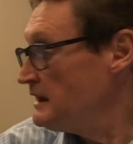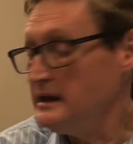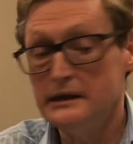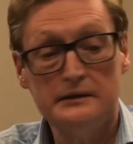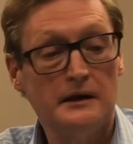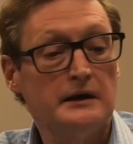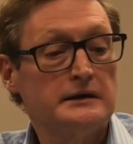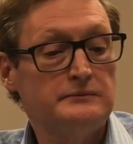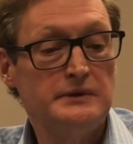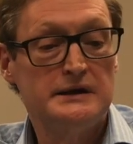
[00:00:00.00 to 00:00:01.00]
And I
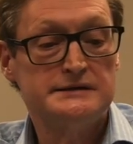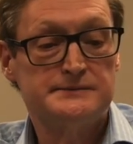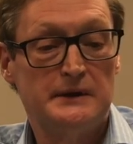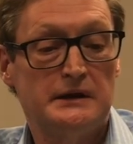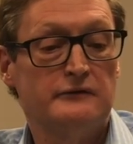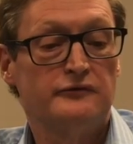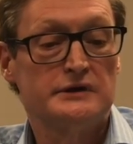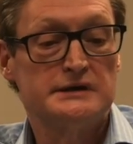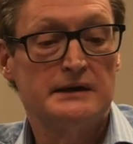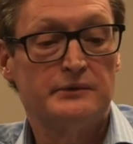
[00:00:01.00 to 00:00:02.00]
can begin speaking. For
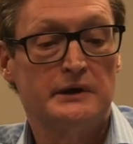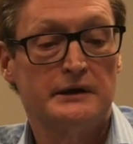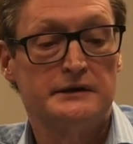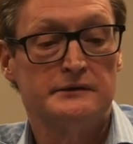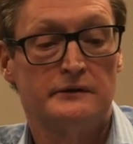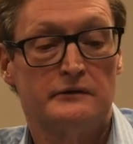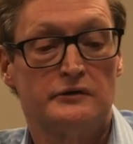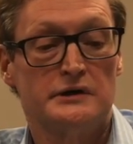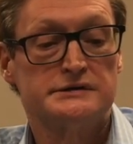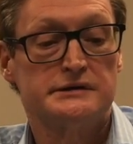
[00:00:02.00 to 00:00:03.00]
example, I can
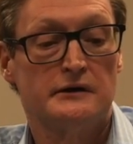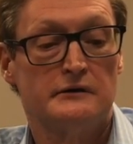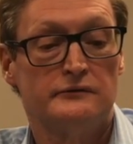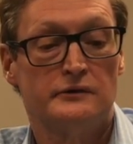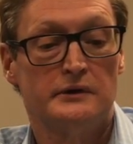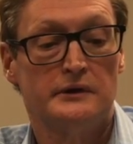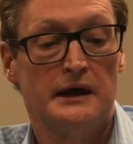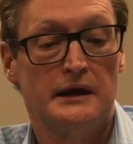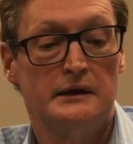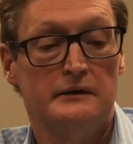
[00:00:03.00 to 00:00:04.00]
cross over
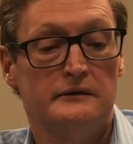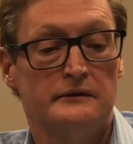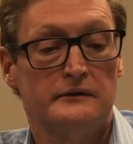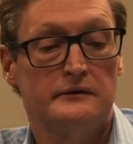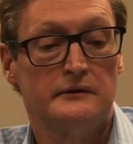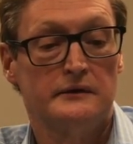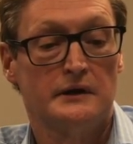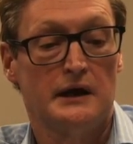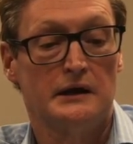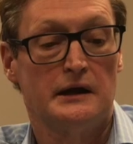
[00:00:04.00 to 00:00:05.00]
and
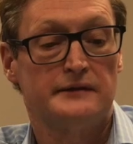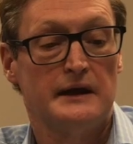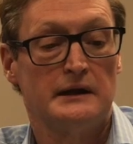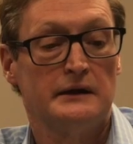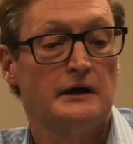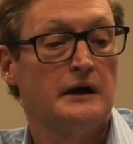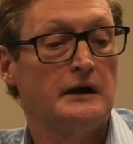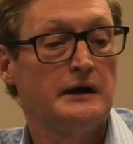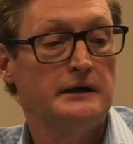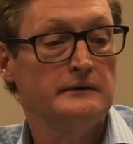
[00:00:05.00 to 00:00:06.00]
highlight that letter
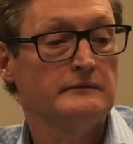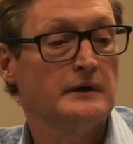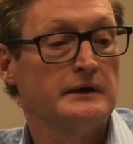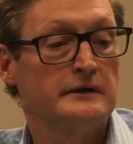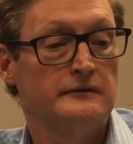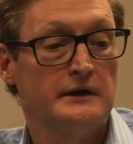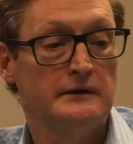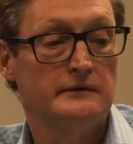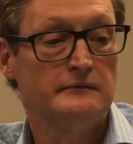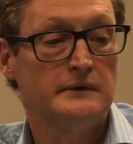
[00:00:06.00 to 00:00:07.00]
I. I can
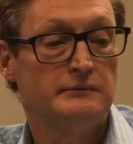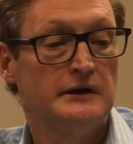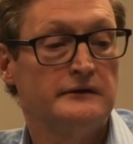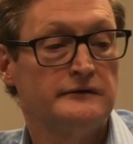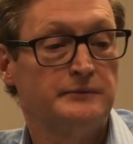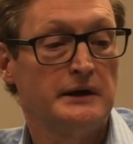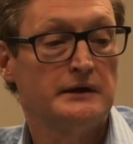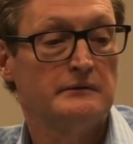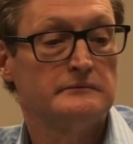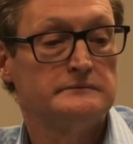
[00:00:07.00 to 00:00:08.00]
then begin to
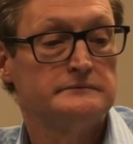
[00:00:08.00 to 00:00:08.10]
speak.